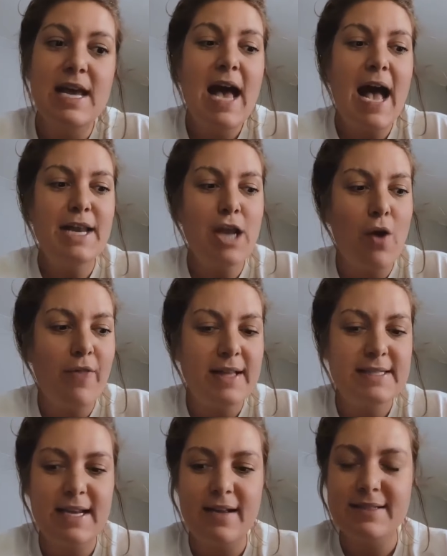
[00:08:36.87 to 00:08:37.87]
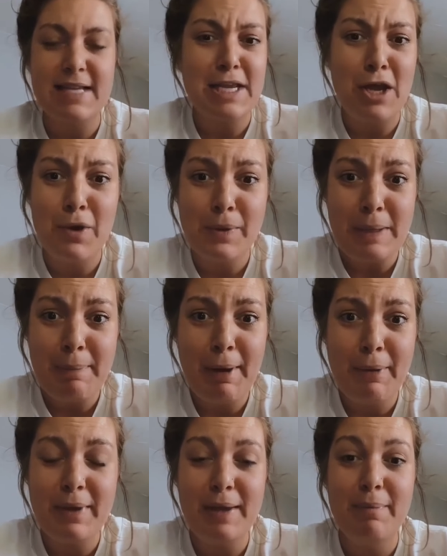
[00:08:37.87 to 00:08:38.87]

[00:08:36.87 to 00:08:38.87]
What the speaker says: I know that sounds like hokey pokey,